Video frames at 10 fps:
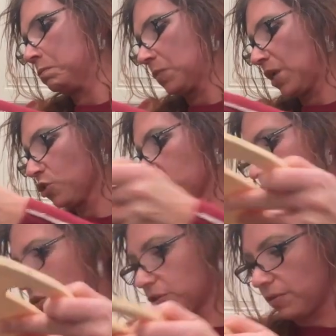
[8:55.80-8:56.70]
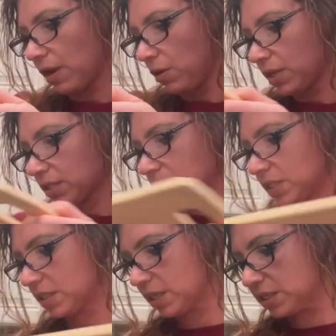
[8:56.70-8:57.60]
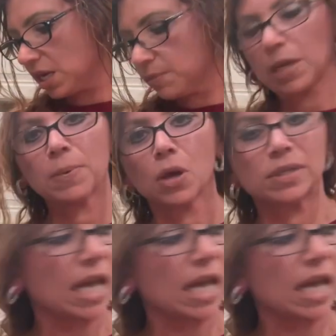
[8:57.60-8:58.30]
I just want to show you how awesome this is. People always